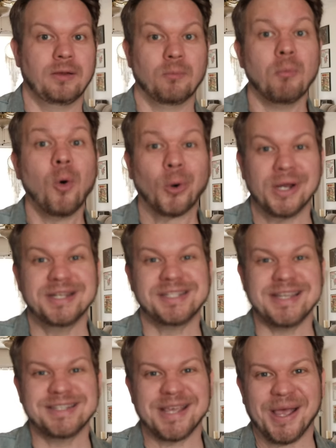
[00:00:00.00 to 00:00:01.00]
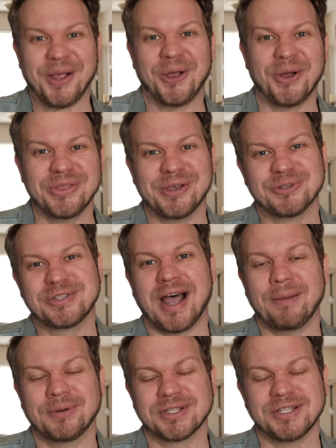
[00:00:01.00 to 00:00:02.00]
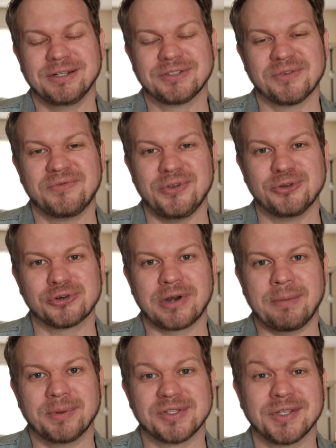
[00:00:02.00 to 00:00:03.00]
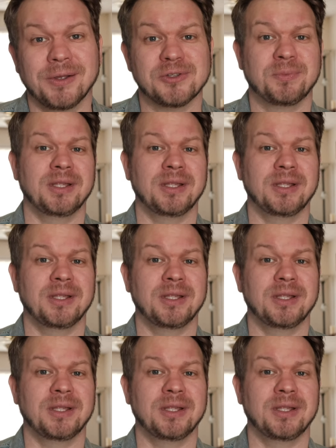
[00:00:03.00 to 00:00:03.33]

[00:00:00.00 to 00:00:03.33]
more in detail on those topics in some future episodes.